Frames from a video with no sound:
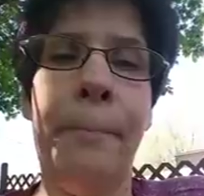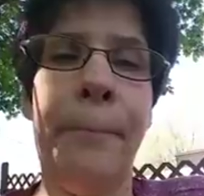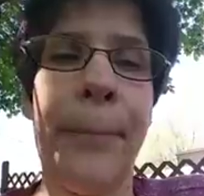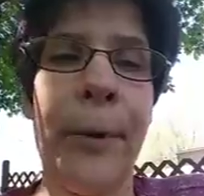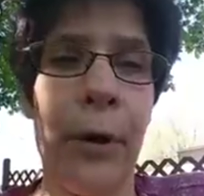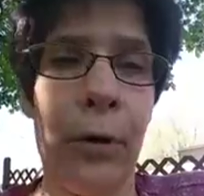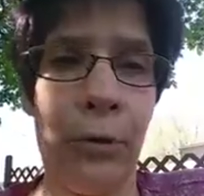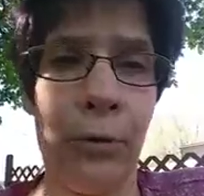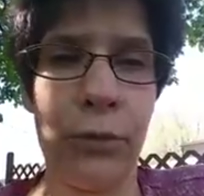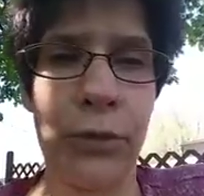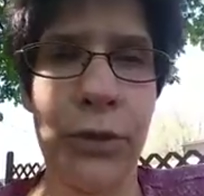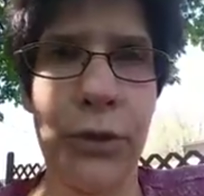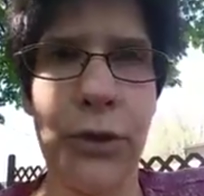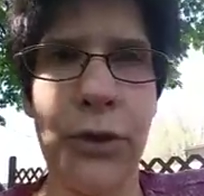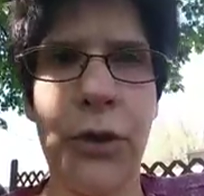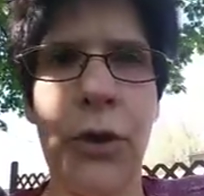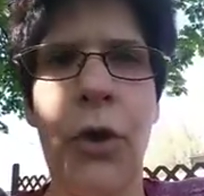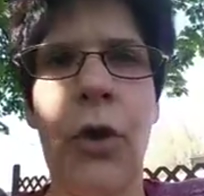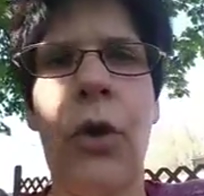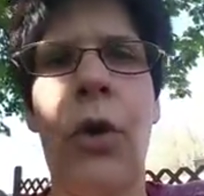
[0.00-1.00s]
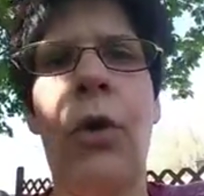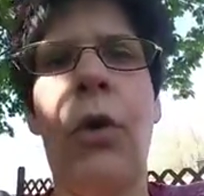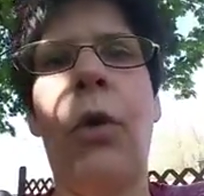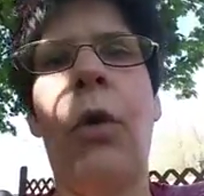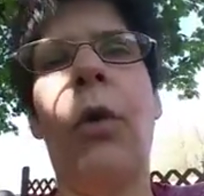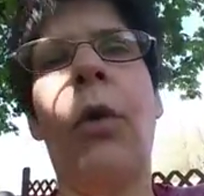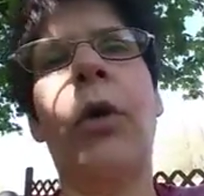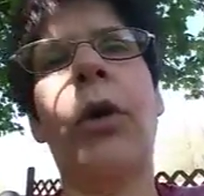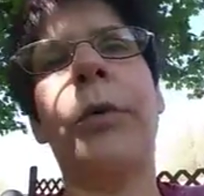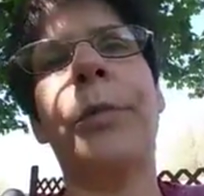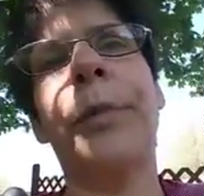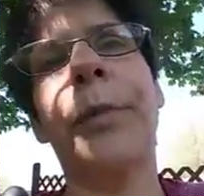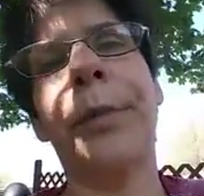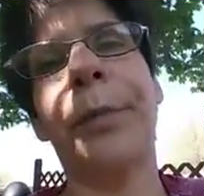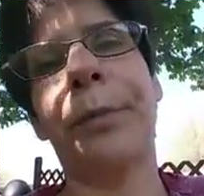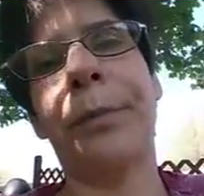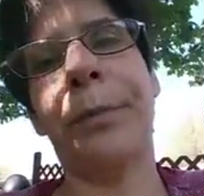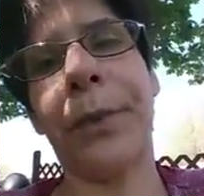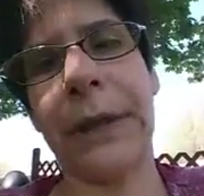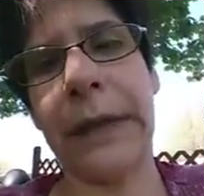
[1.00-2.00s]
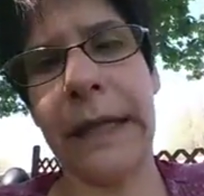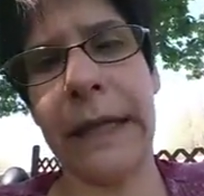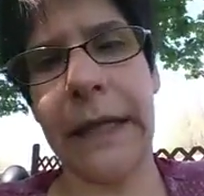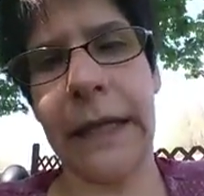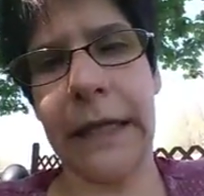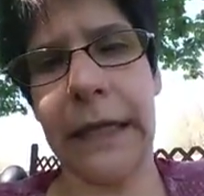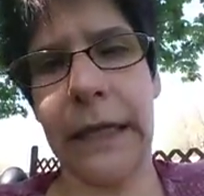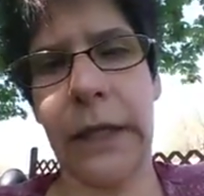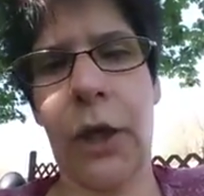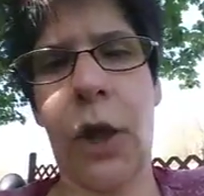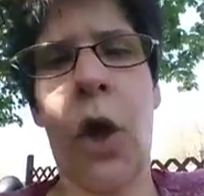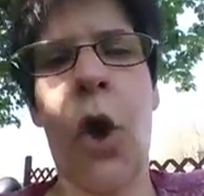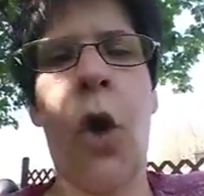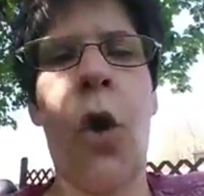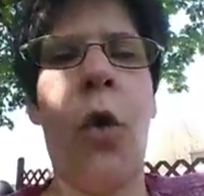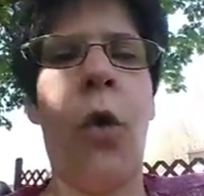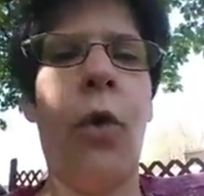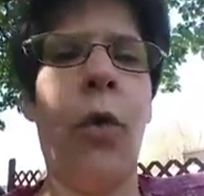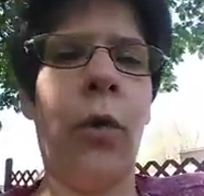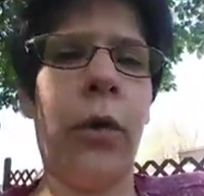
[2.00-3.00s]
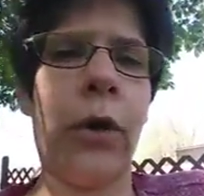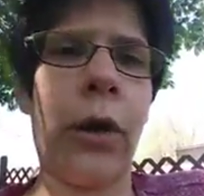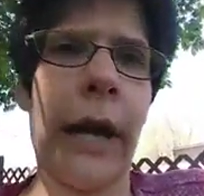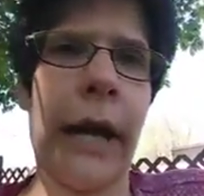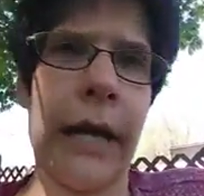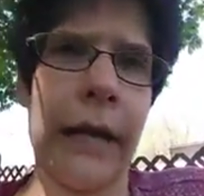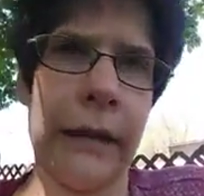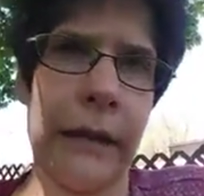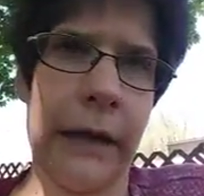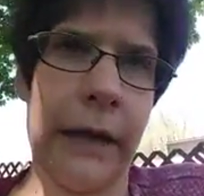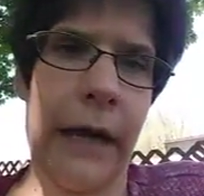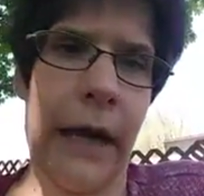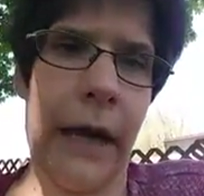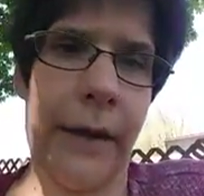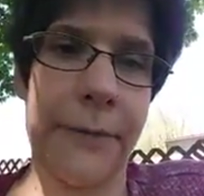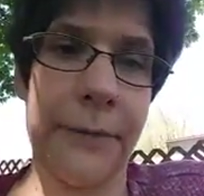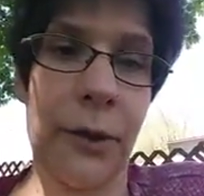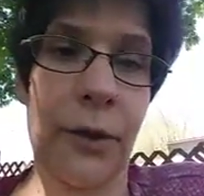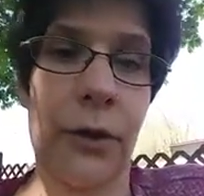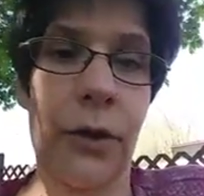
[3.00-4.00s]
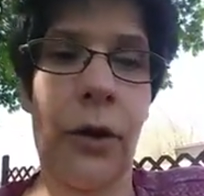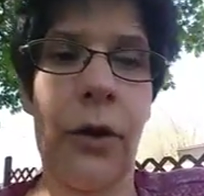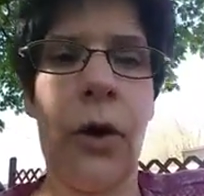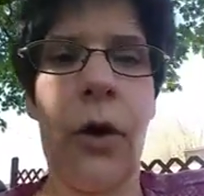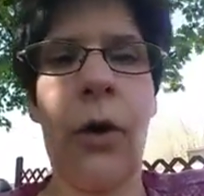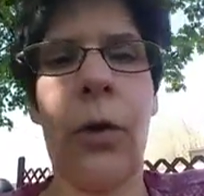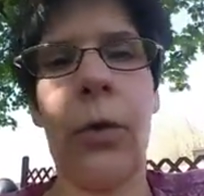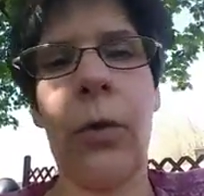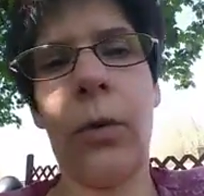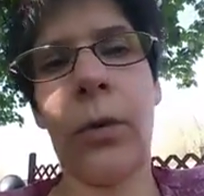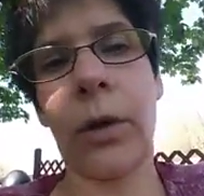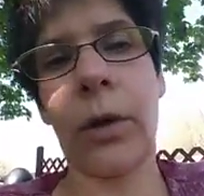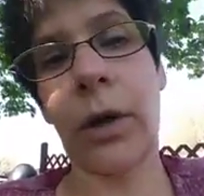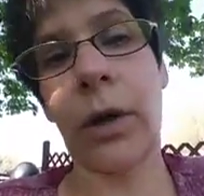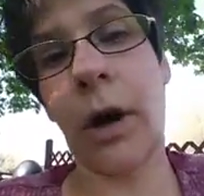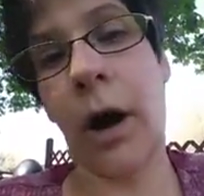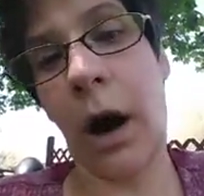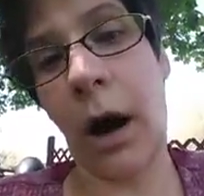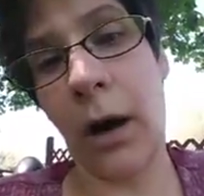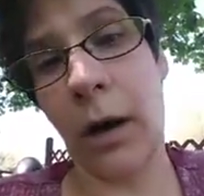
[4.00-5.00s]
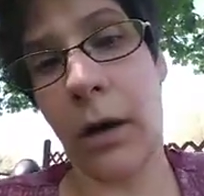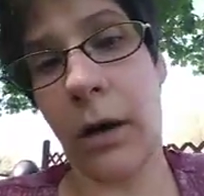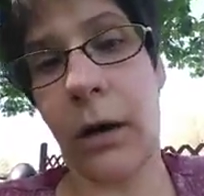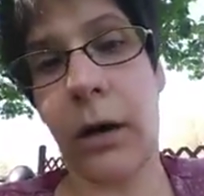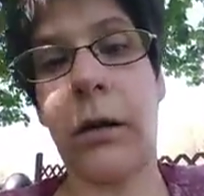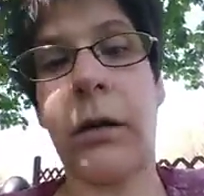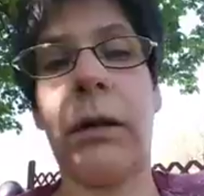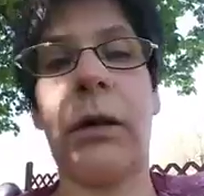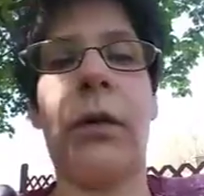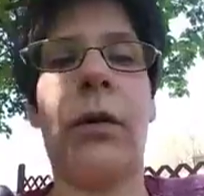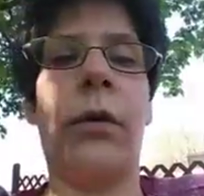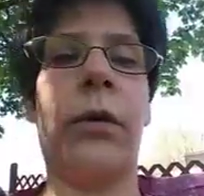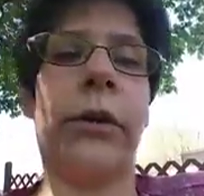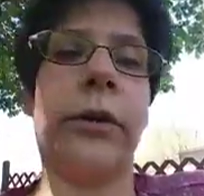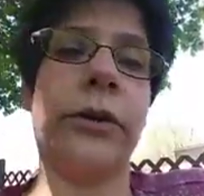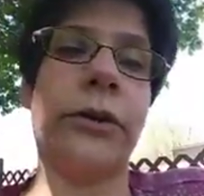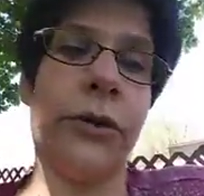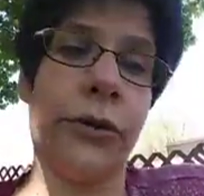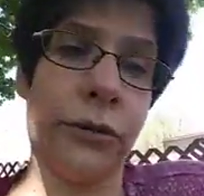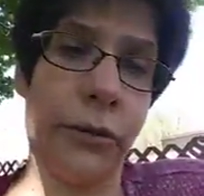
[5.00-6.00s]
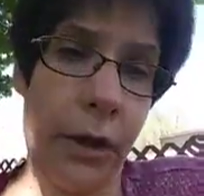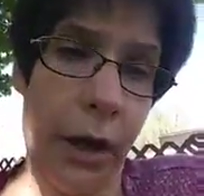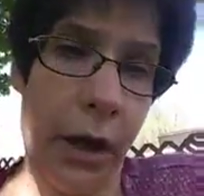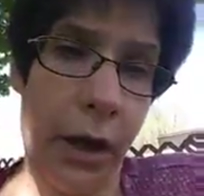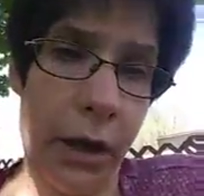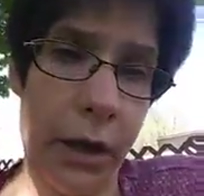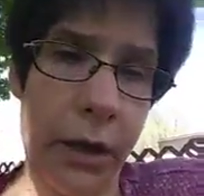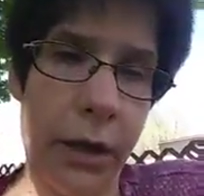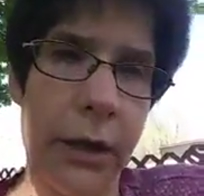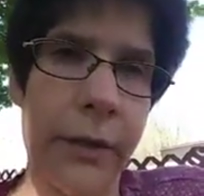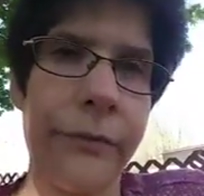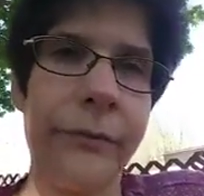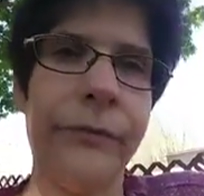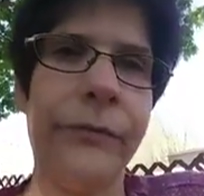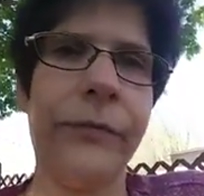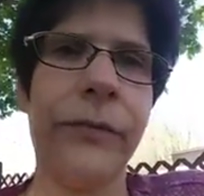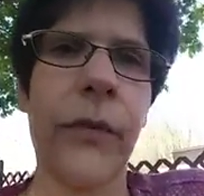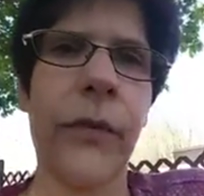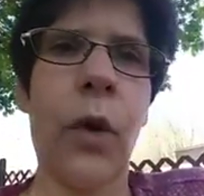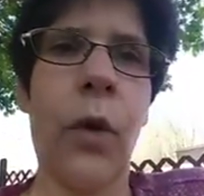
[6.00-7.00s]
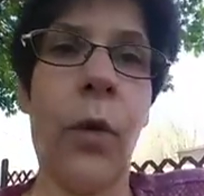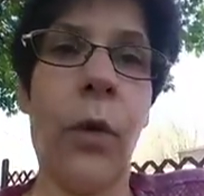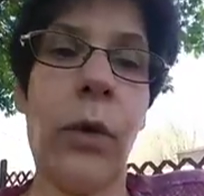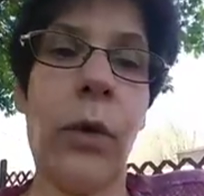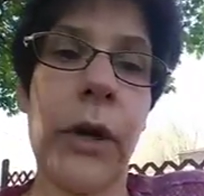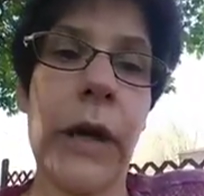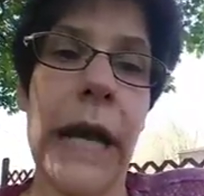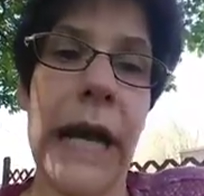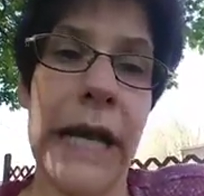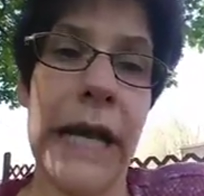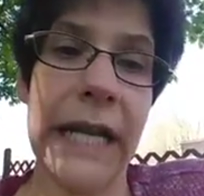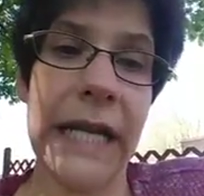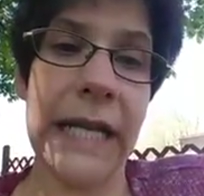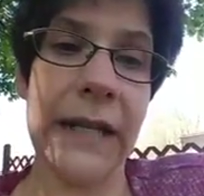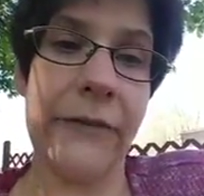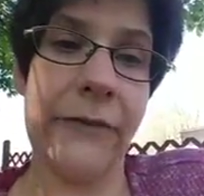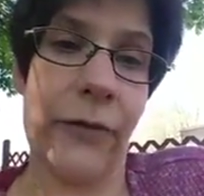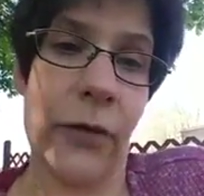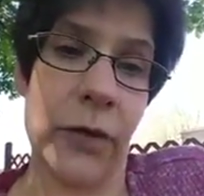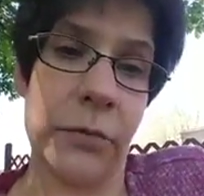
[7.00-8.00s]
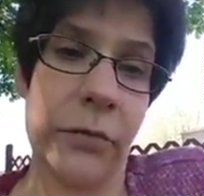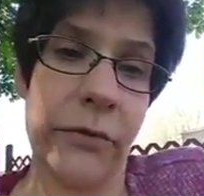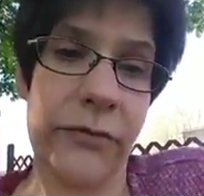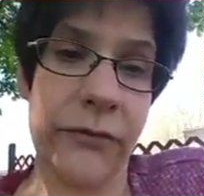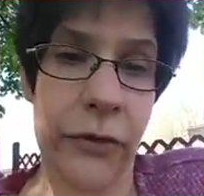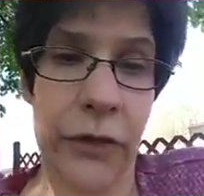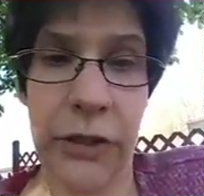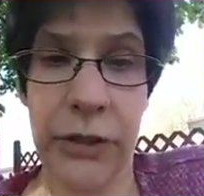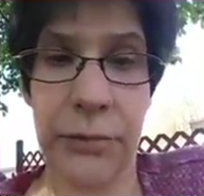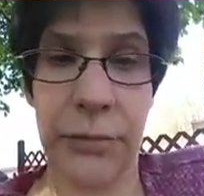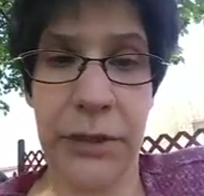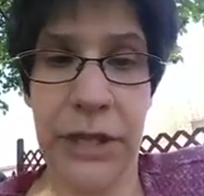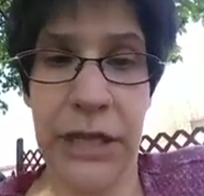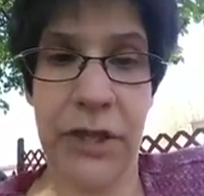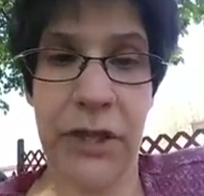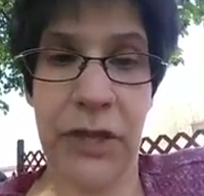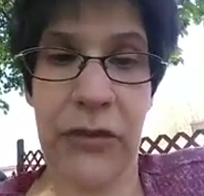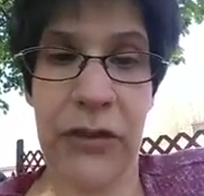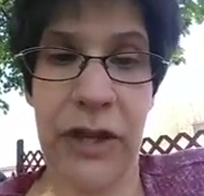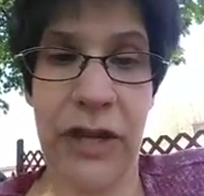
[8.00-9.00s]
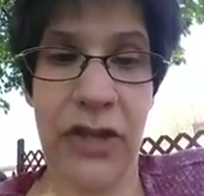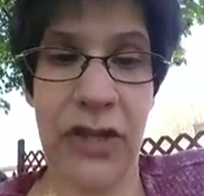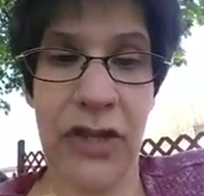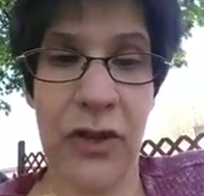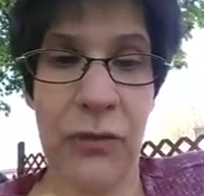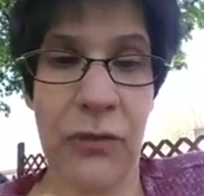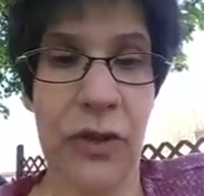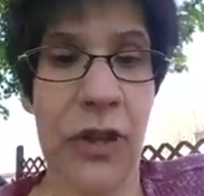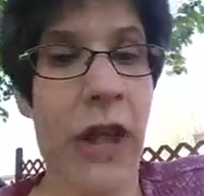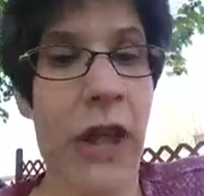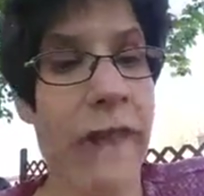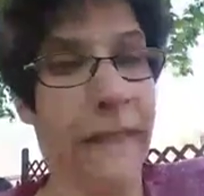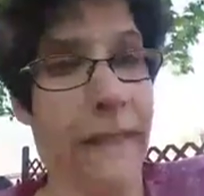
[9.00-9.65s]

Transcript: boat or plane or helicopter or car or truck or any form of transportation they choose.